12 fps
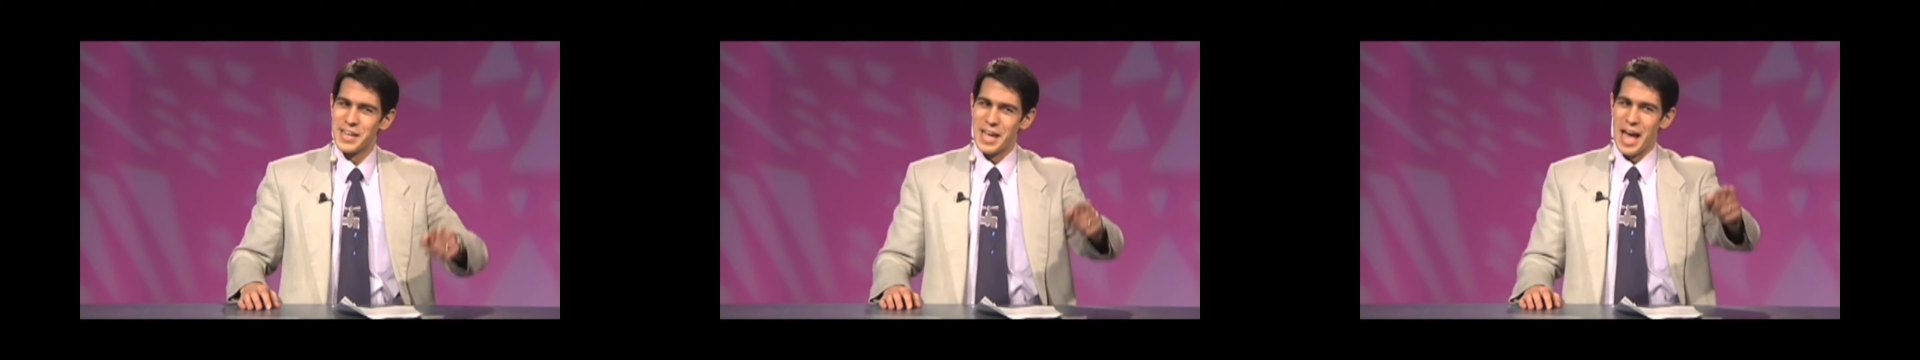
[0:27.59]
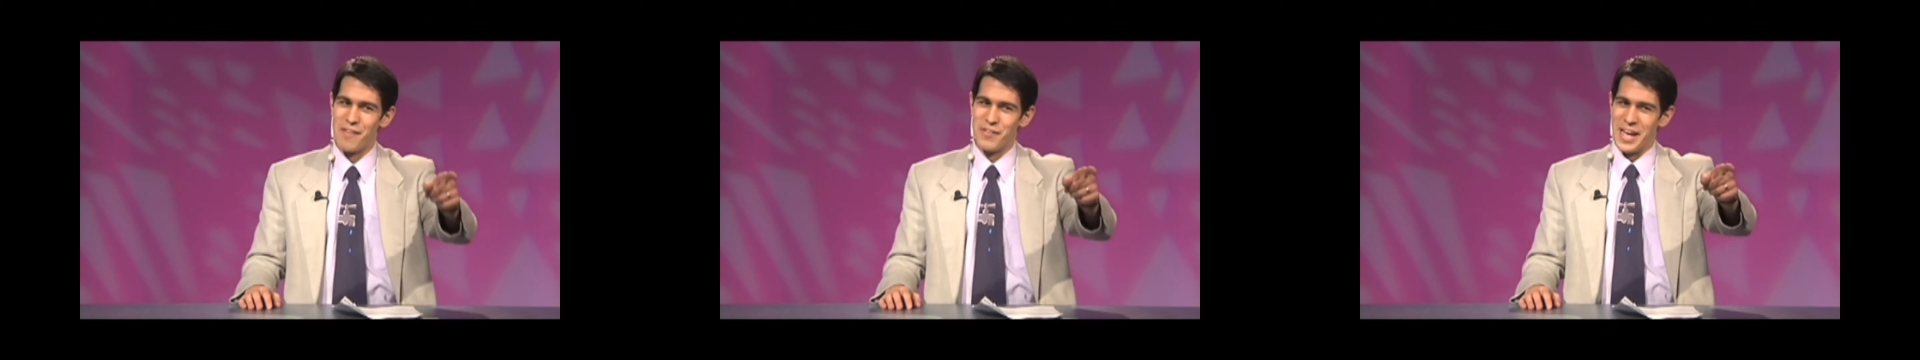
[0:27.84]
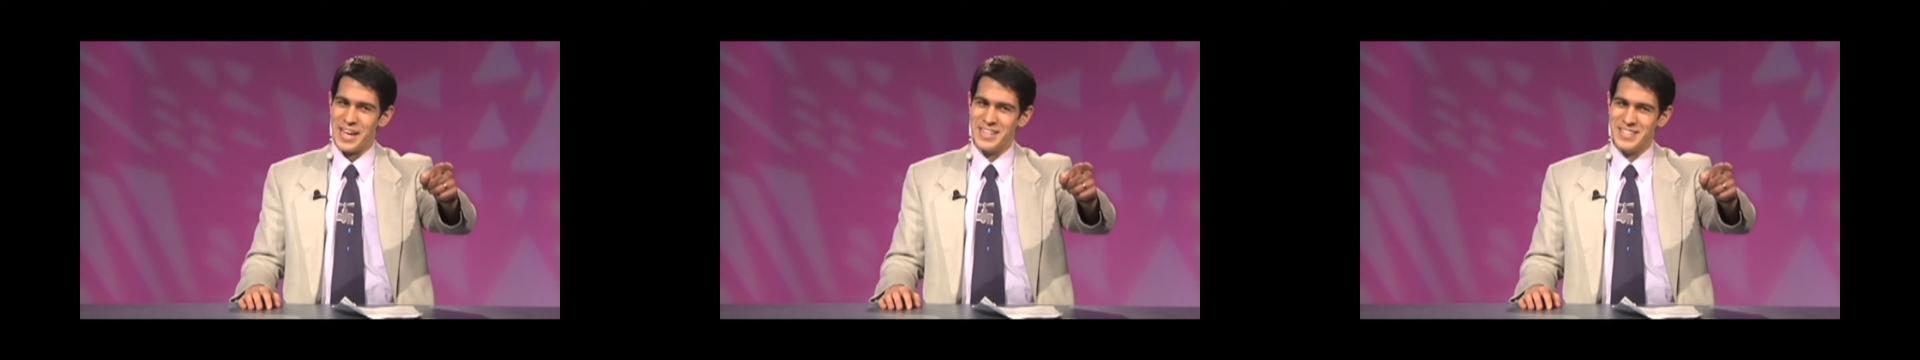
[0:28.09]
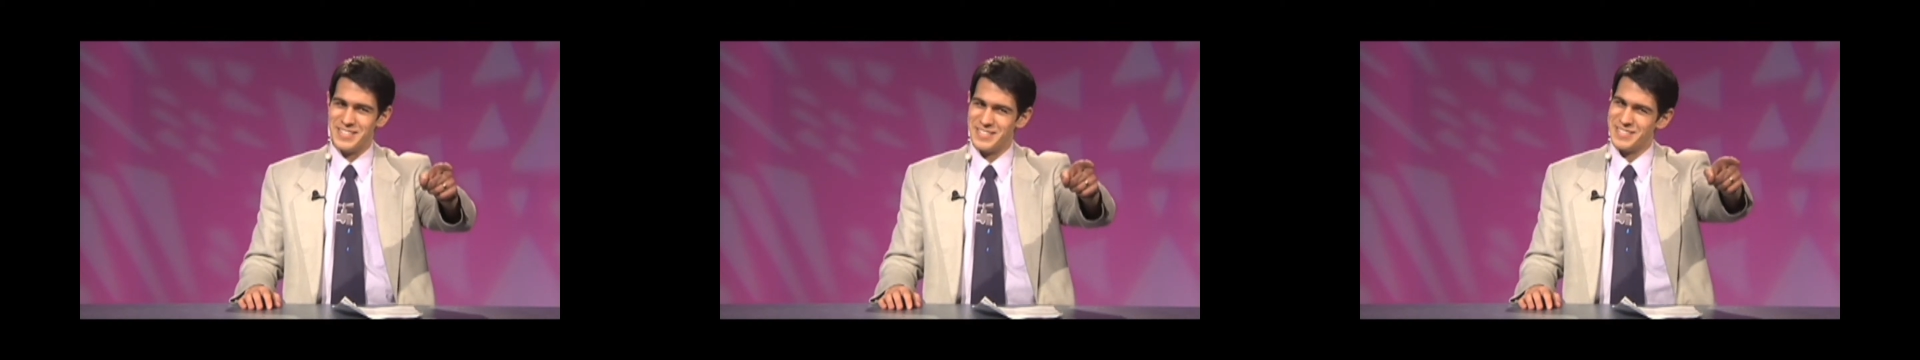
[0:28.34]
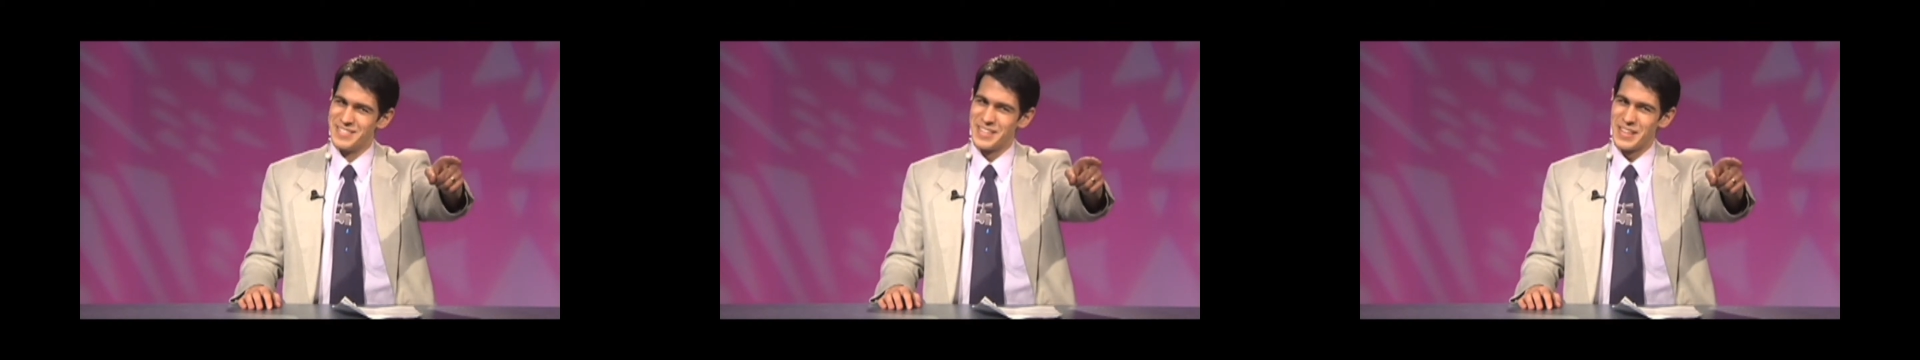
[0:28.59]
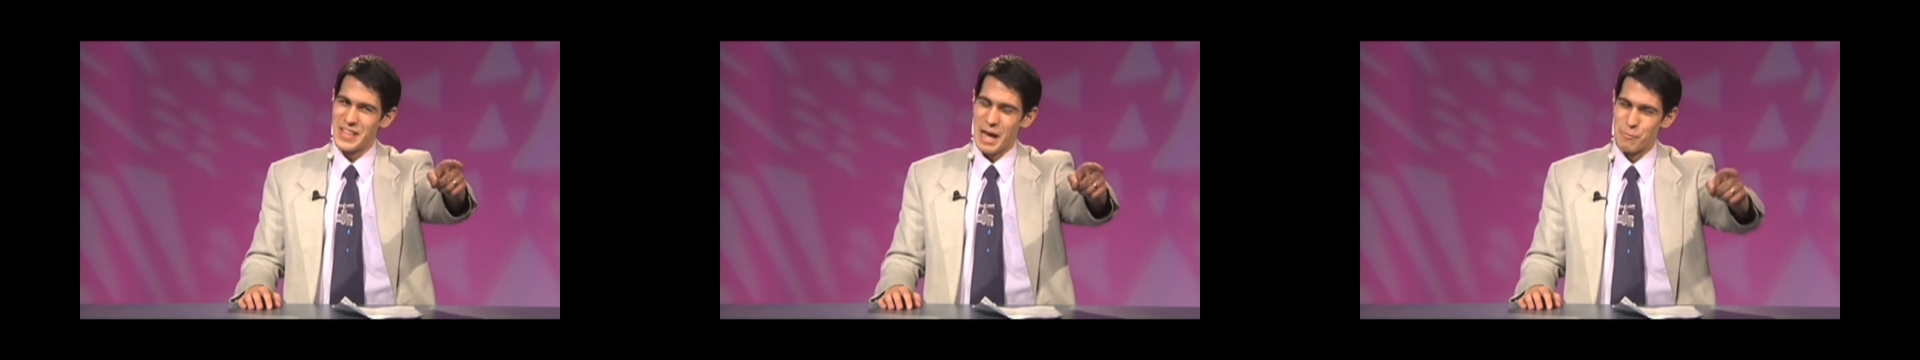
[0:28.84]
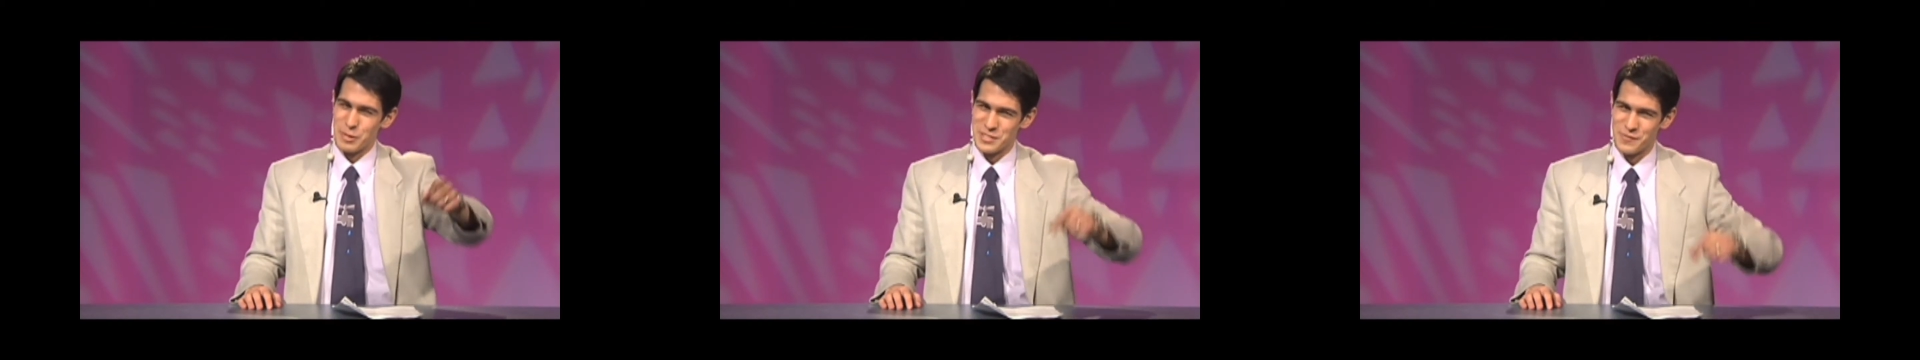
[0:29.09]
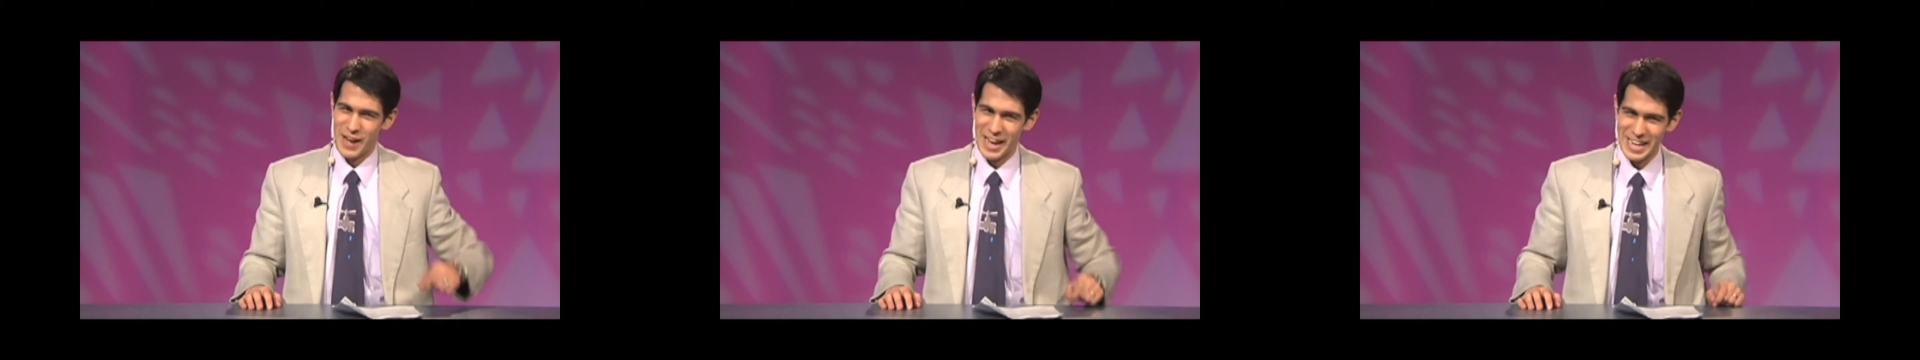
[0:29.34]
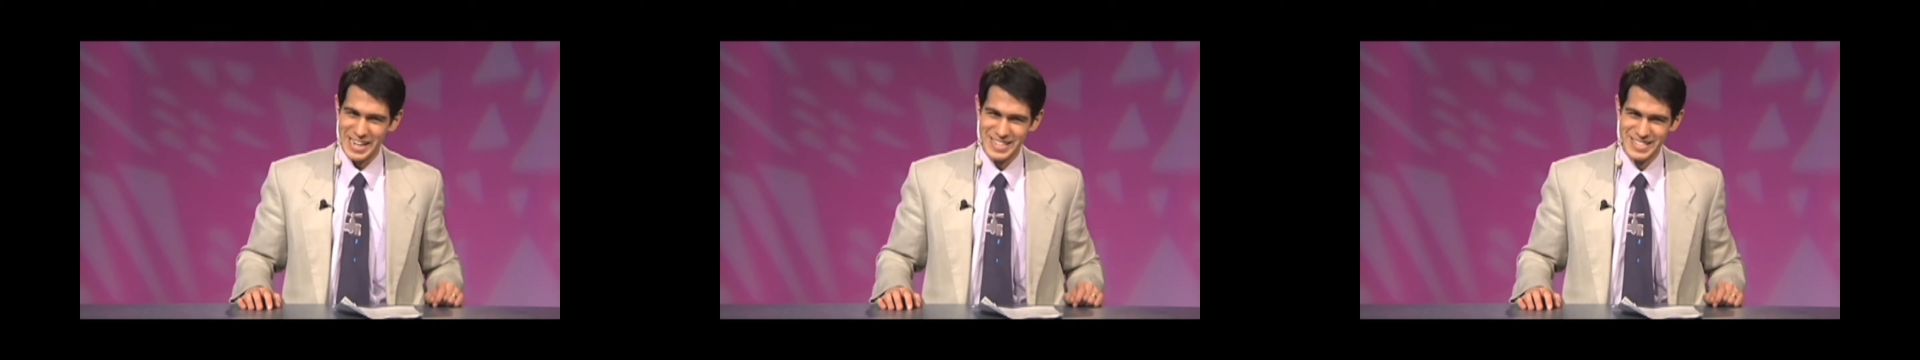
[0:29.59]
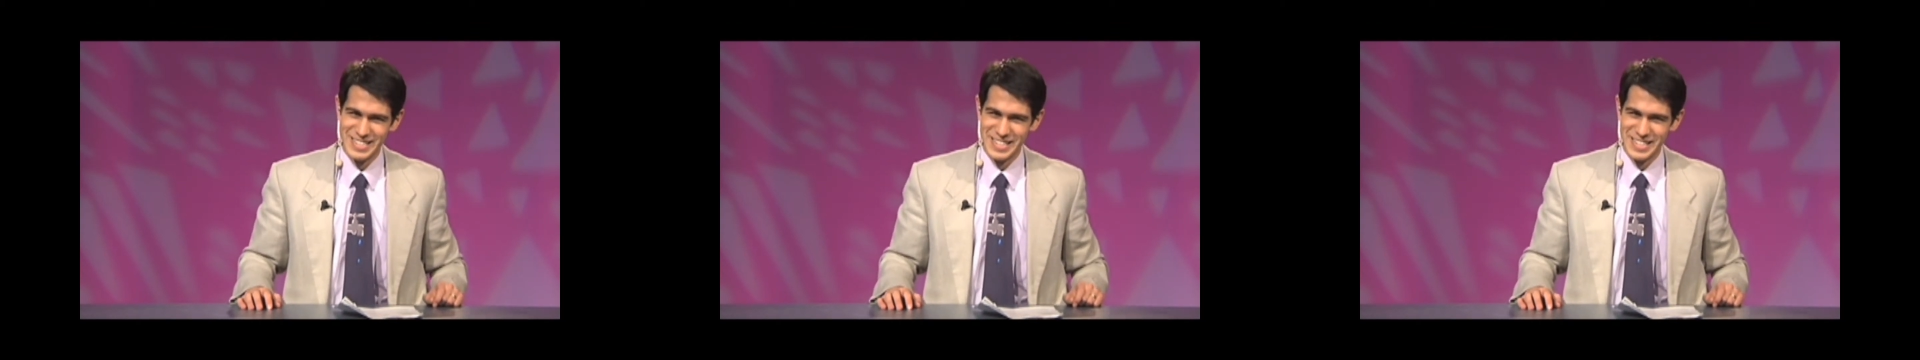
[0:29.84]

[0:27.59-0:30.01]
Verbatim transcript: Kevin, that was funny.